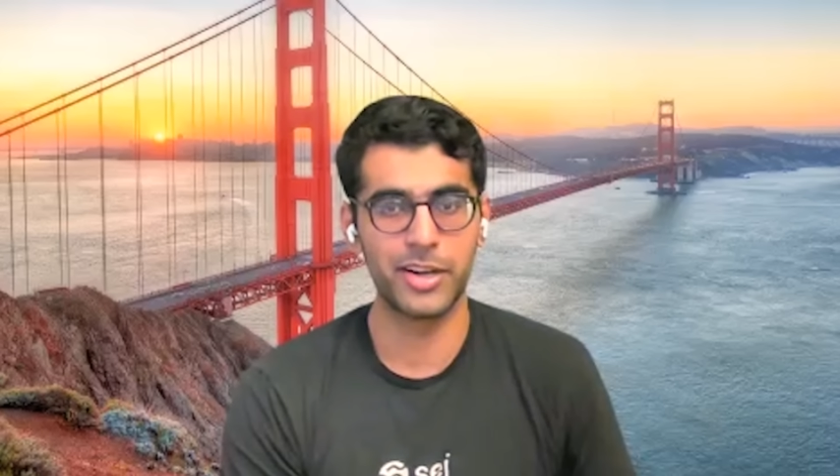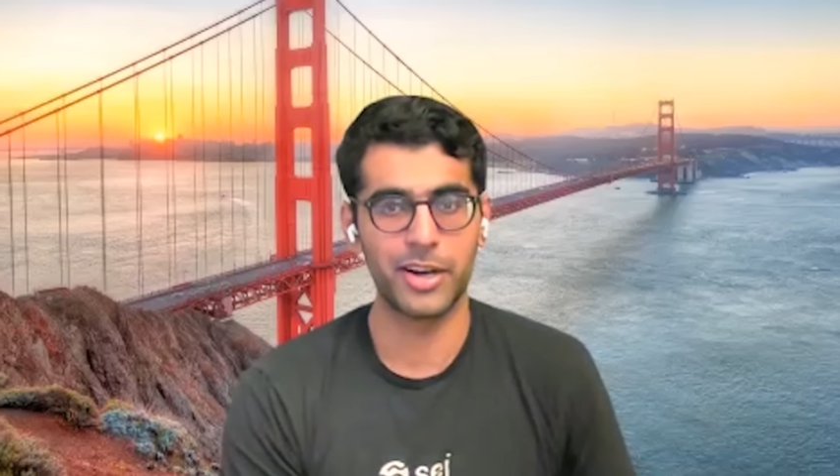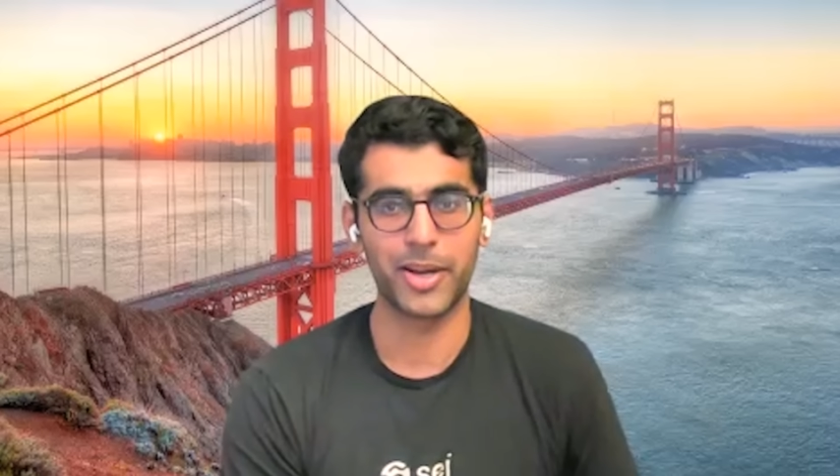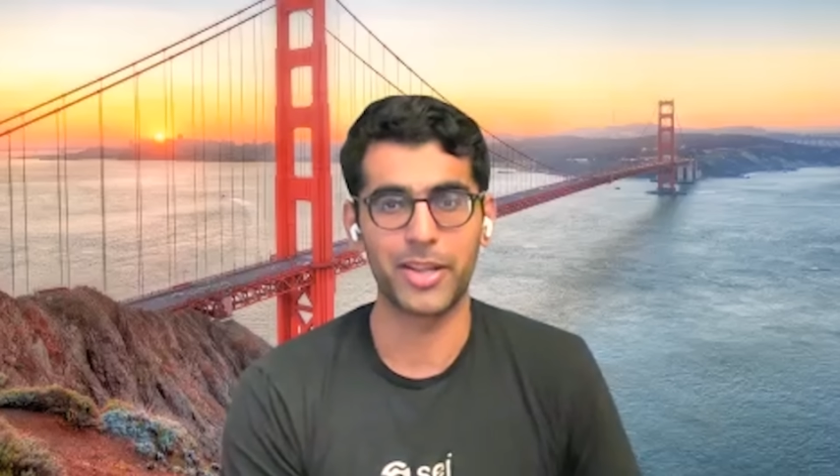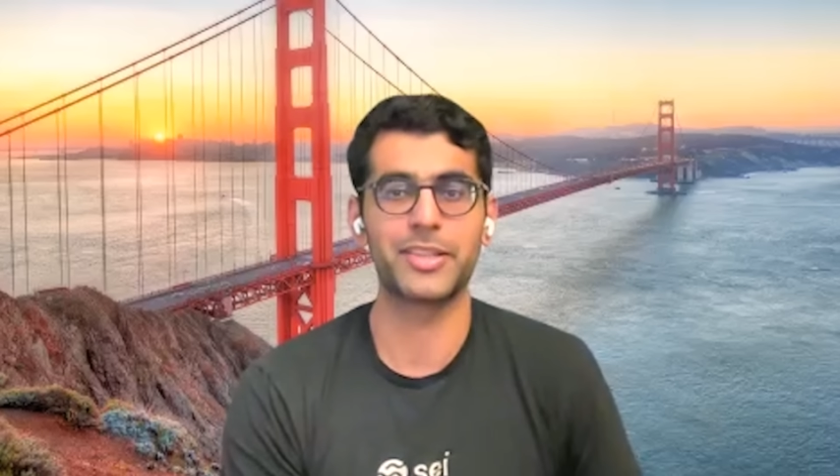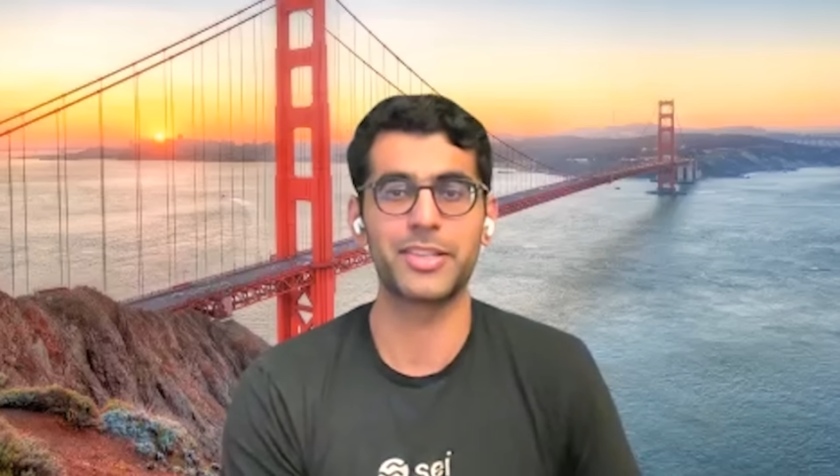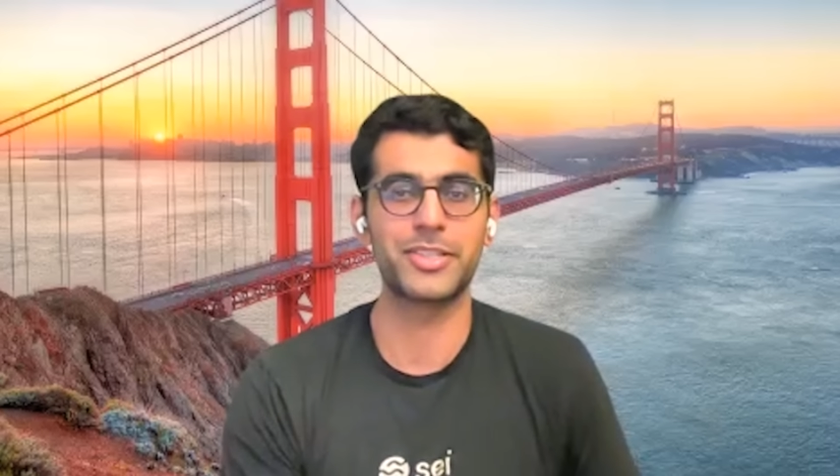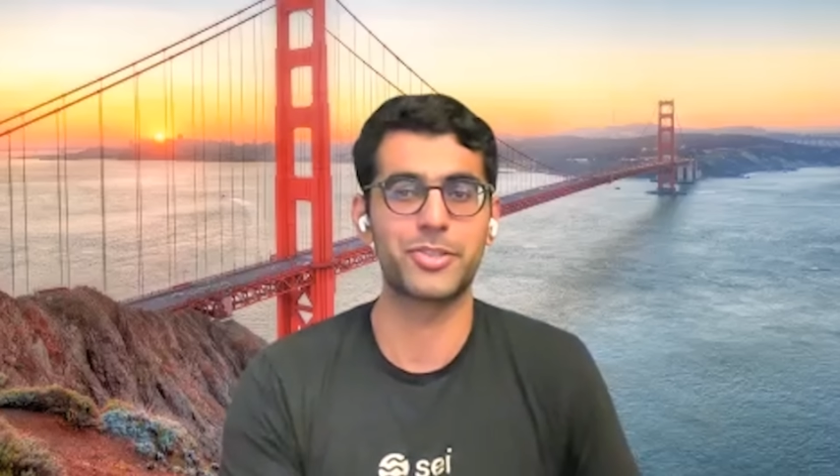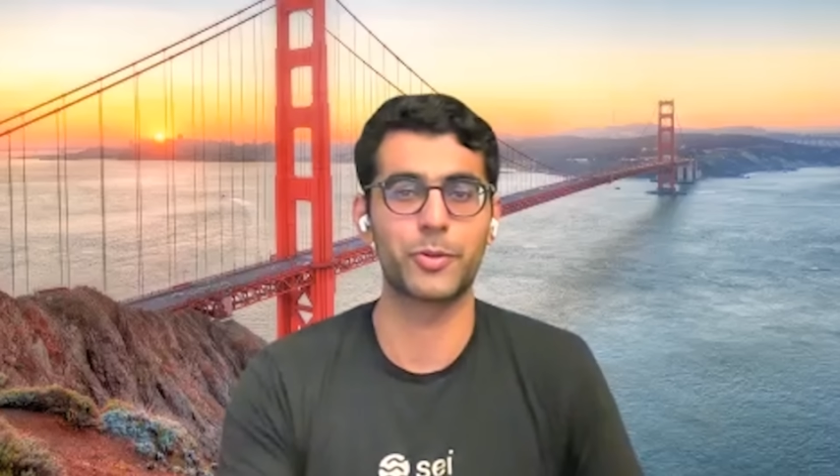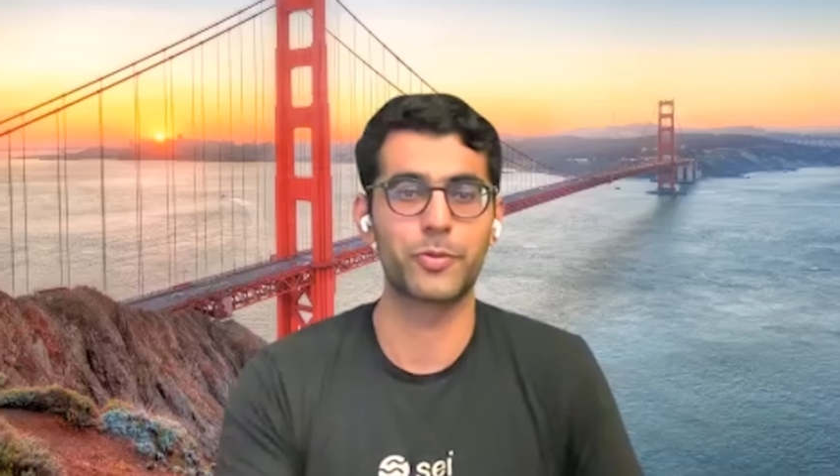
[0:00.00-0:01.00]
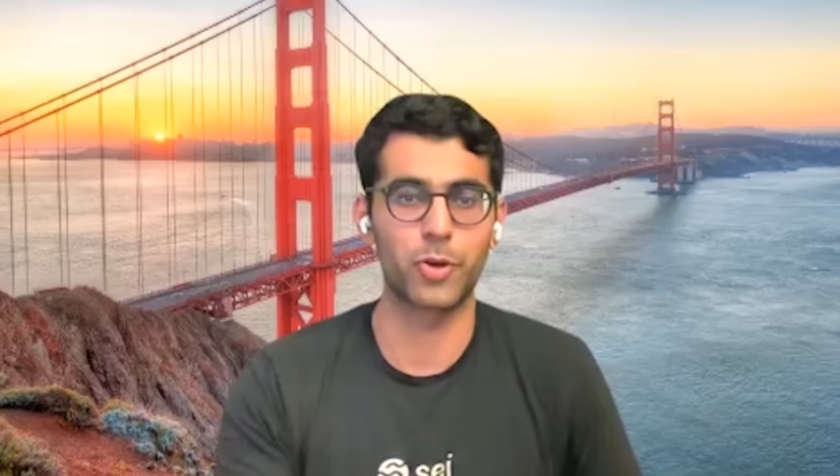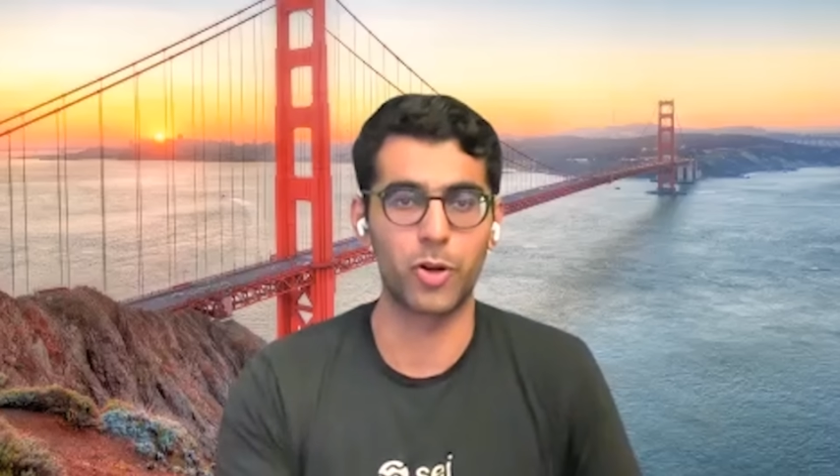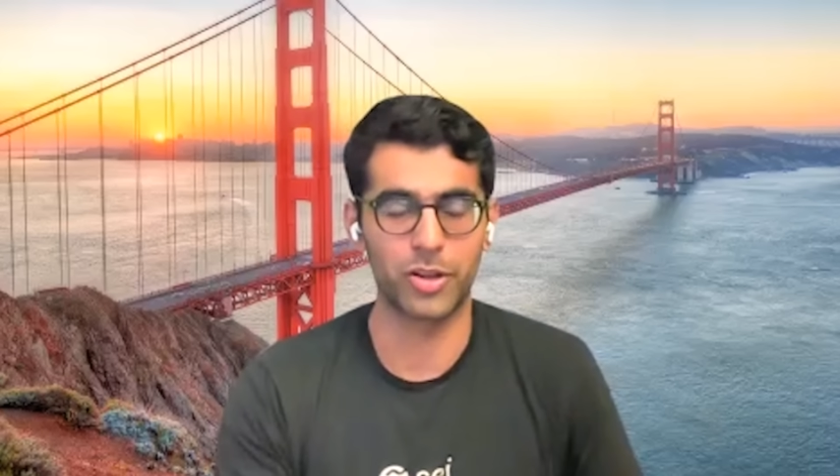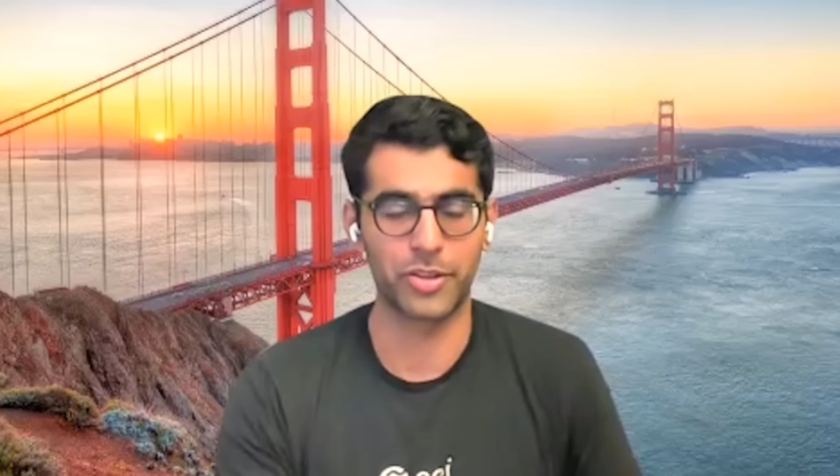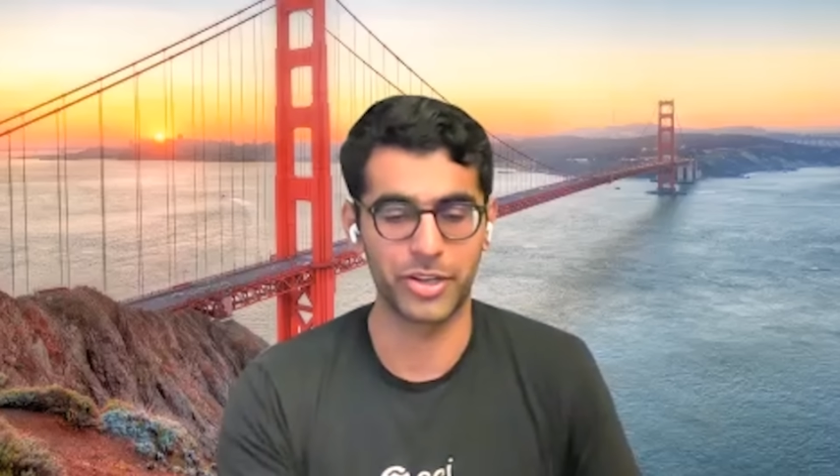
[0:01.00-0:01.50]
And I think this is true for
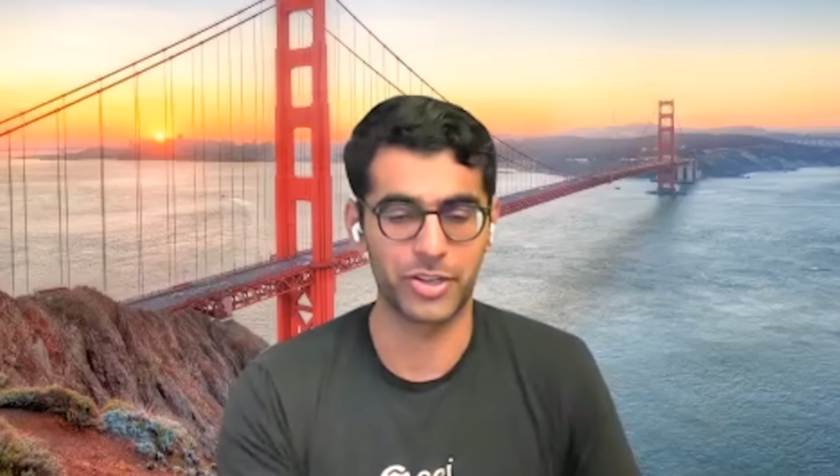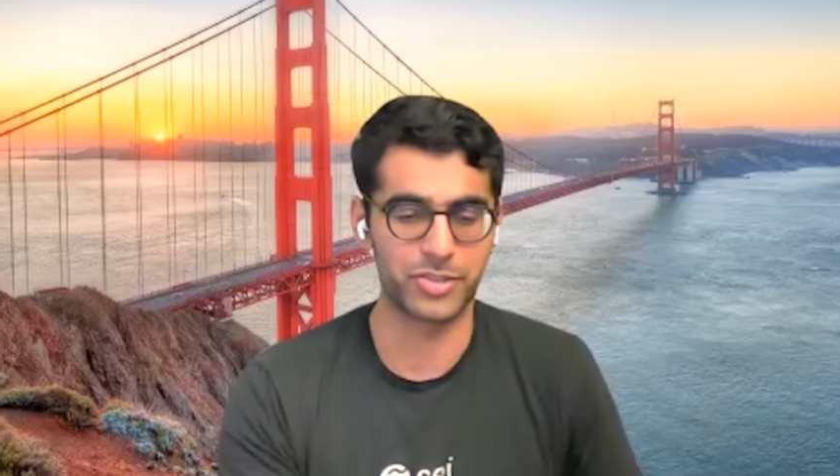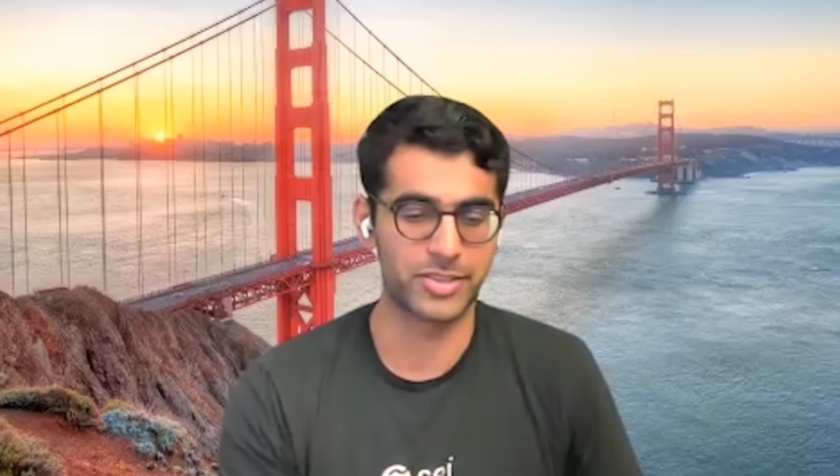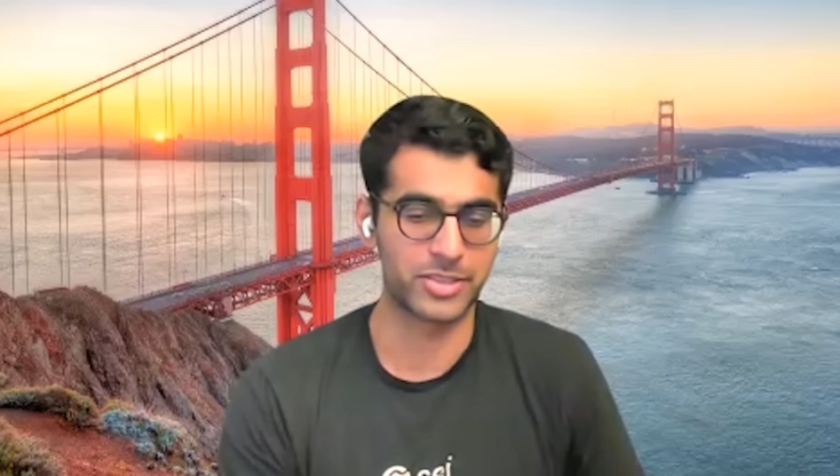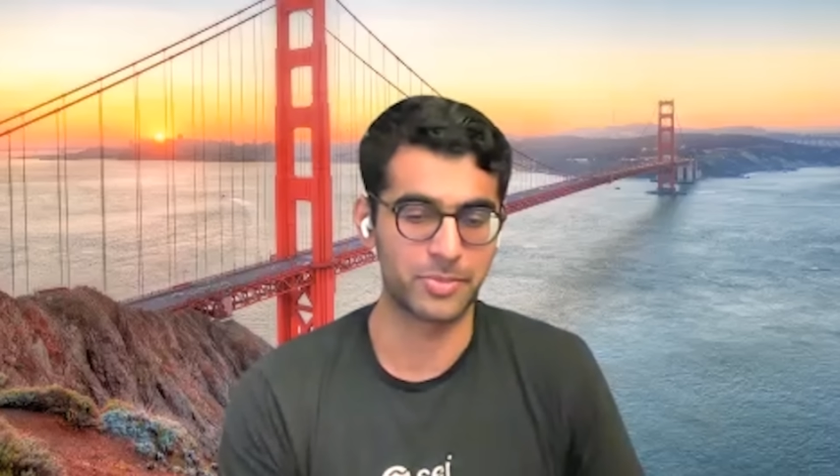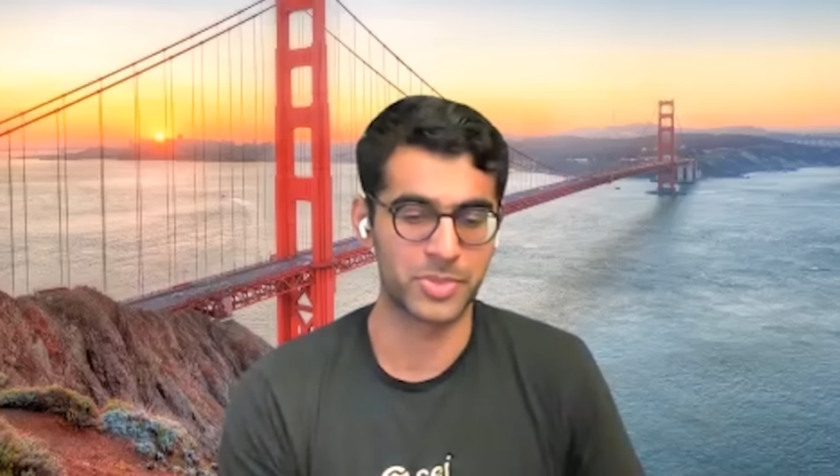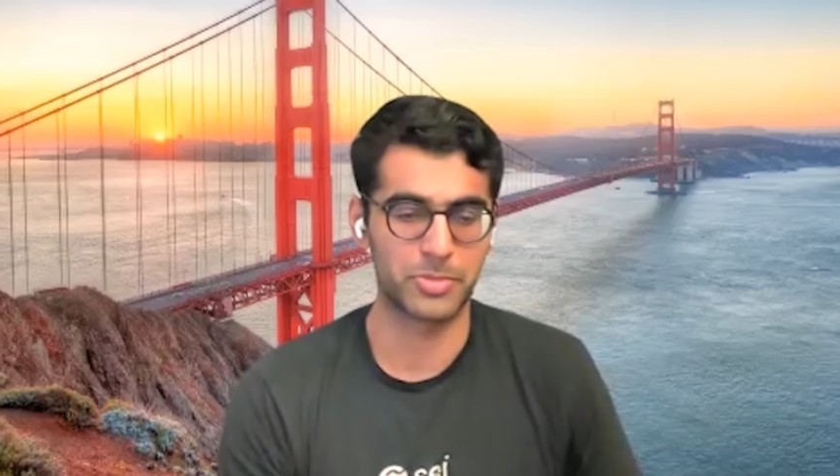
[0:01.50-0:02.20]
all other ecosystems,